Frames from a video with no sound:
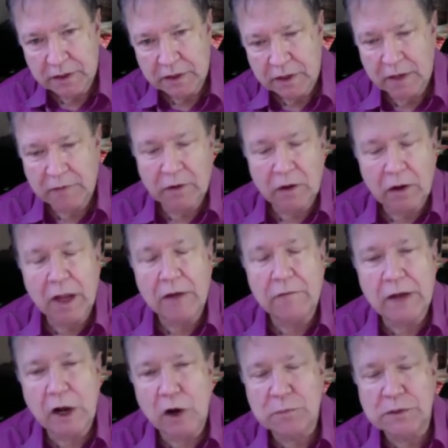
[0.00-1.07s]
And
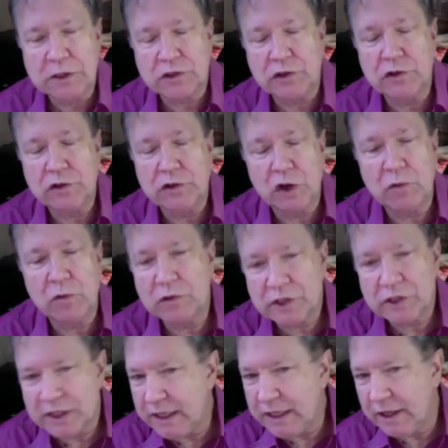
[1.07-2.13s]
envelops it so you don't
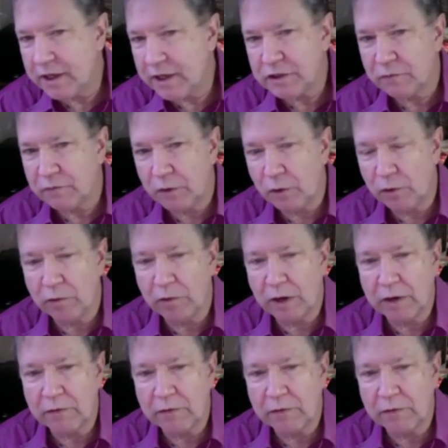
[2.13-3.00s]
see that it's a photograph.